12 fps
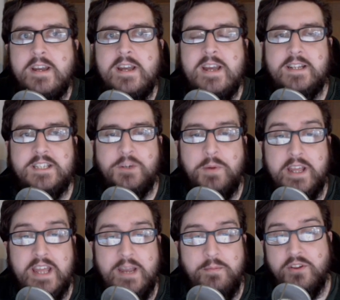And so when it
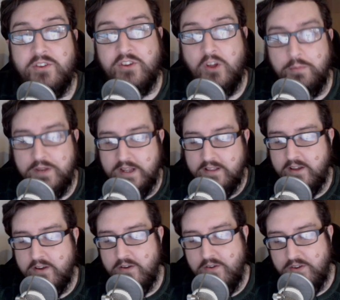came to sculpting
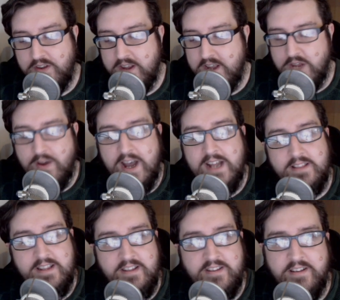those, you had
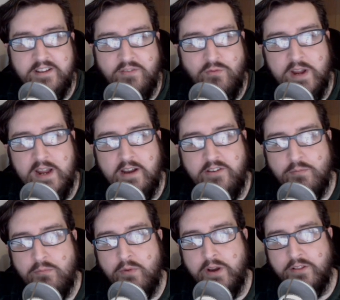this sense of
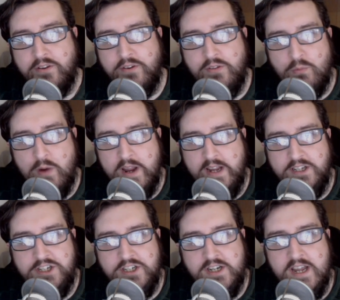realism running through the
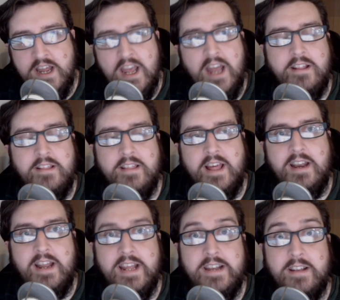range, and I think that
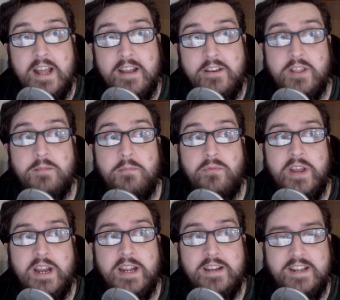led to them
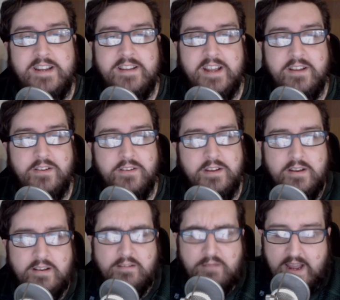feeling detailed and,
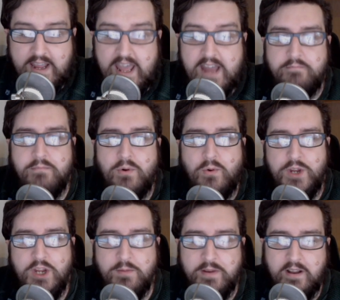again, more
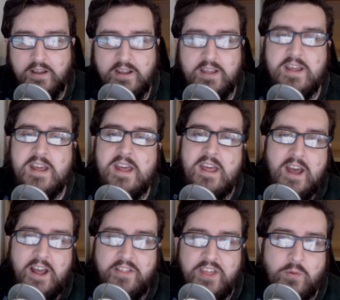human-like.
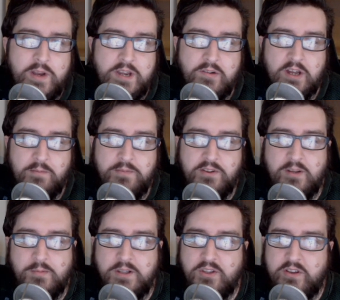I think when you come to some
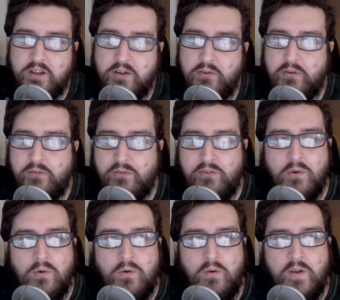of the stuff
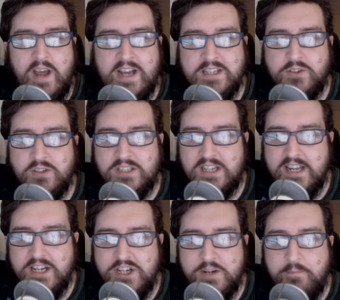for Azog's
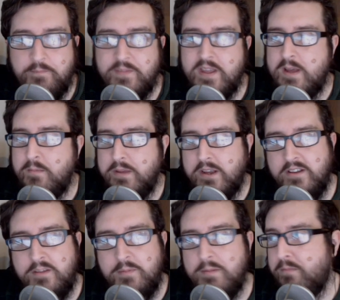Legion, because
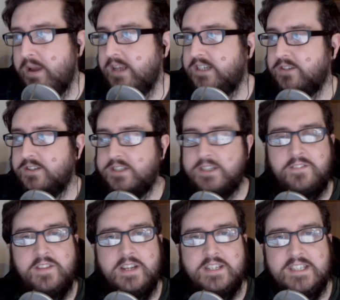it's been based on stuff
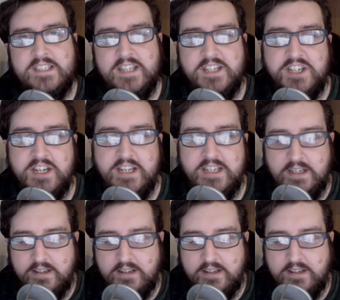that is essentially